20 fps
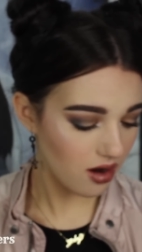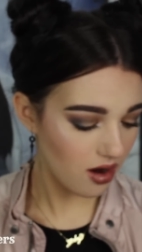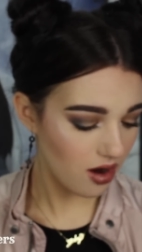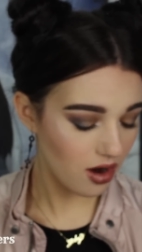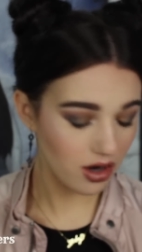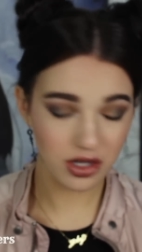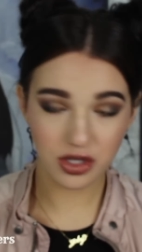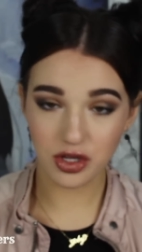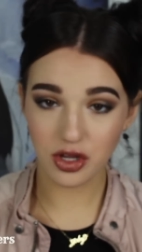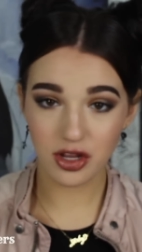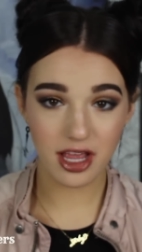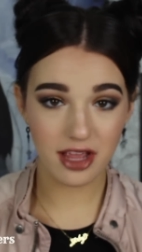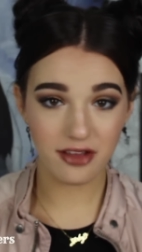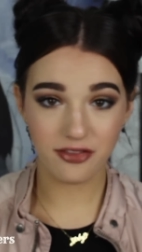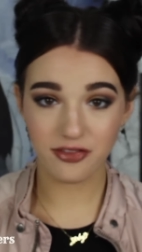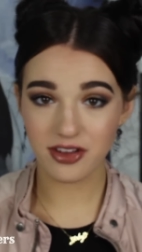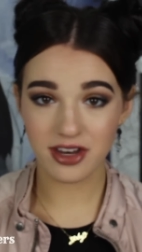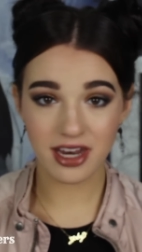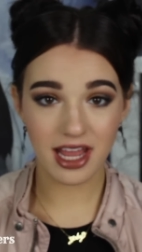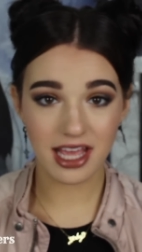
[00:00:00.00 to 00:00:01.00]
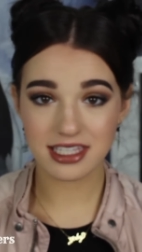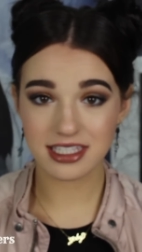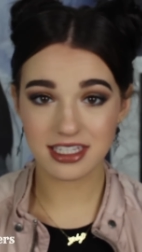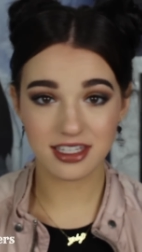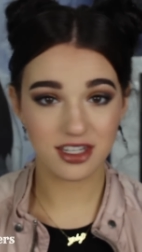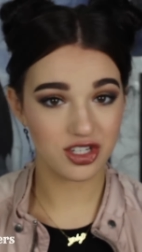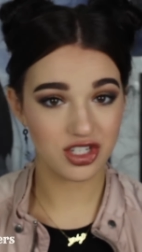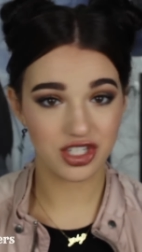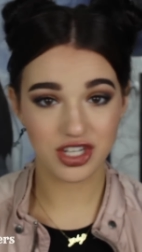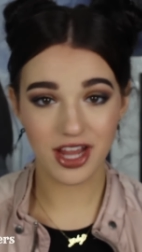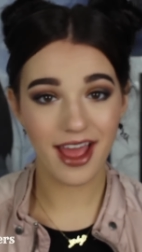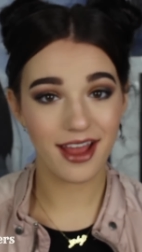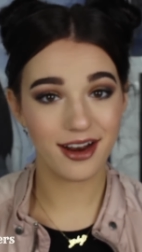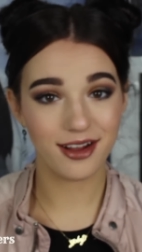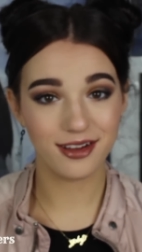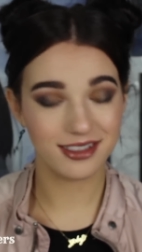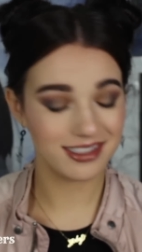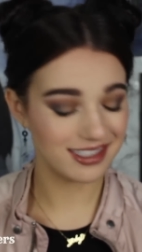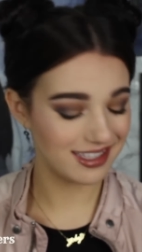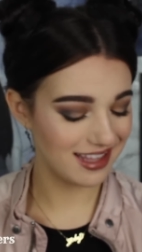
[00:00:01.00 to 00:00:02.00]
are good at finessing your
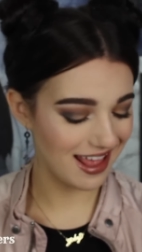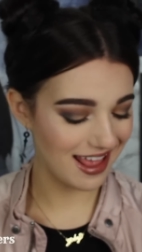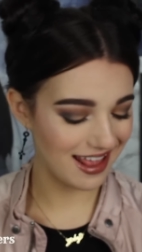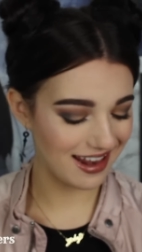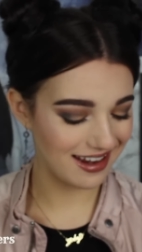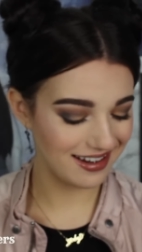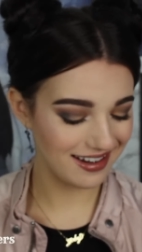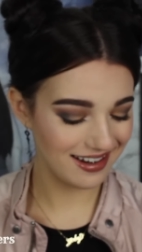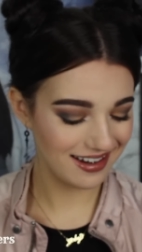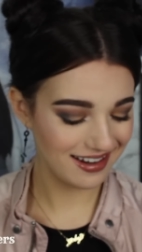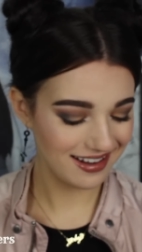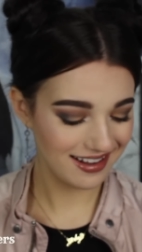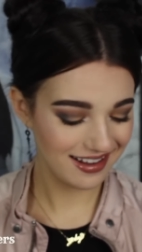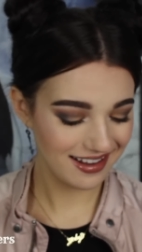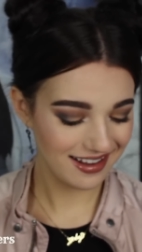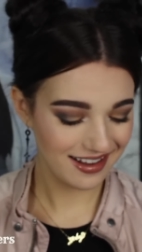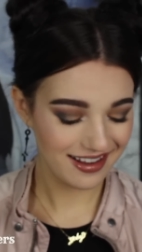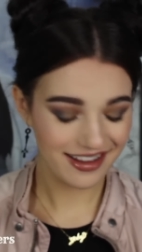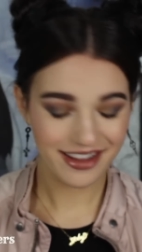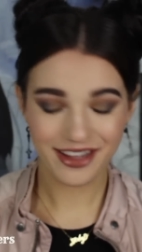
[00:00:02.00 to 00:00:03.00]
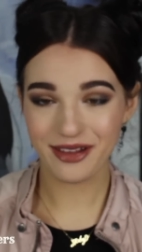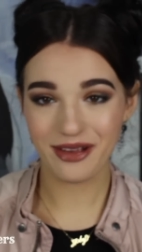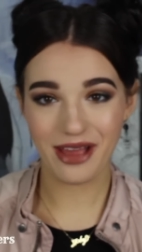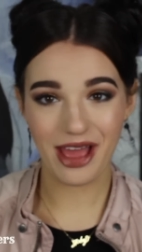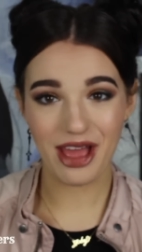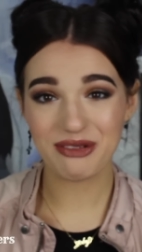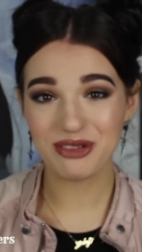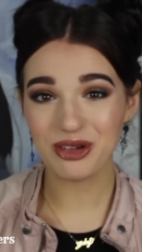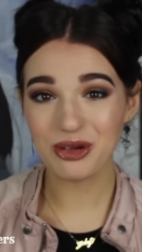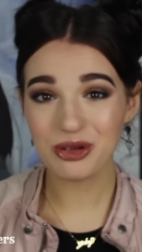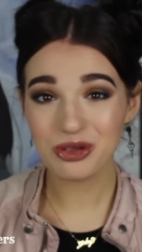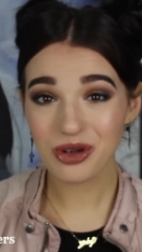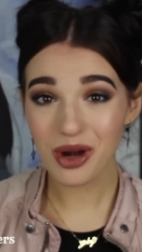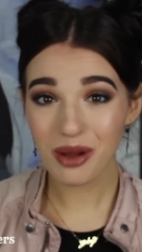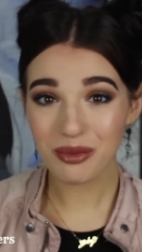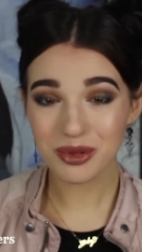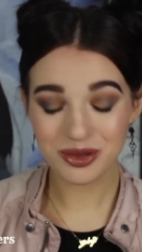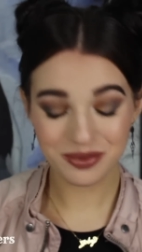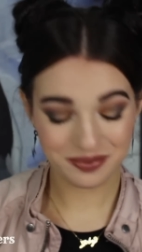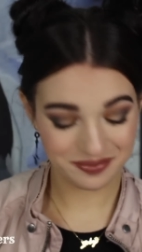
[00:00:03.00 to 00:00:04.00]
shadows, then you'll have no
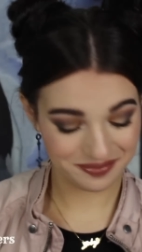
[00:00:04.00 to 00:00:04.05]
trouble.